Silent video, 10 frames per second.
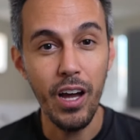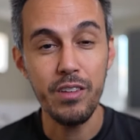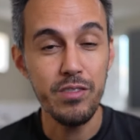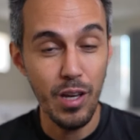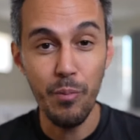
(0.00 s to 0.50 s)

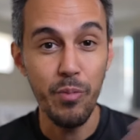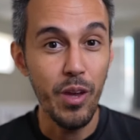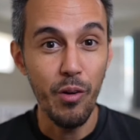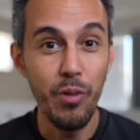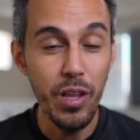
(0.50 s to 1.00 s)
some
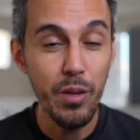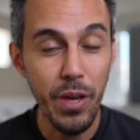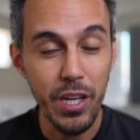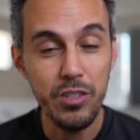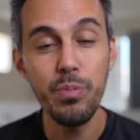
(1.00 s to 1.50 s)
really
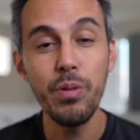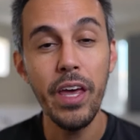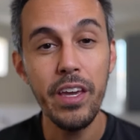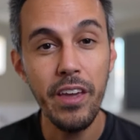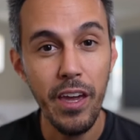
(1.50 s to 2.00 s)
big
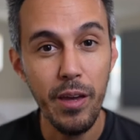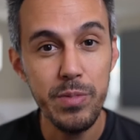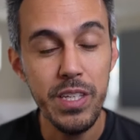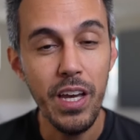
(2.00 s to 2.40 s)
AAA games,